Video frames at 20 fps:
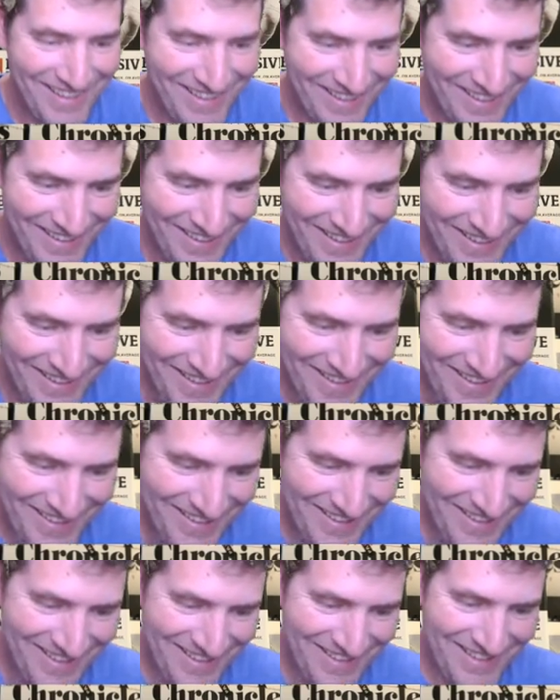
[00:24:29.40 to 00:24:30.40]

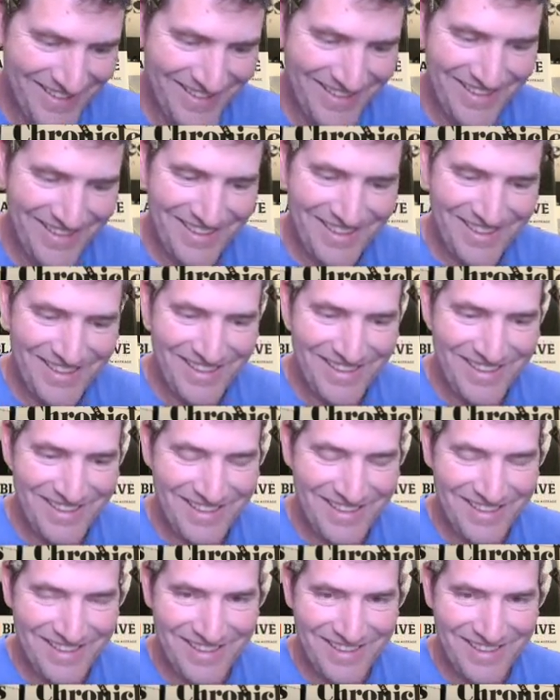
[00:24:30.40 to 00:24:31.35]
[no speech]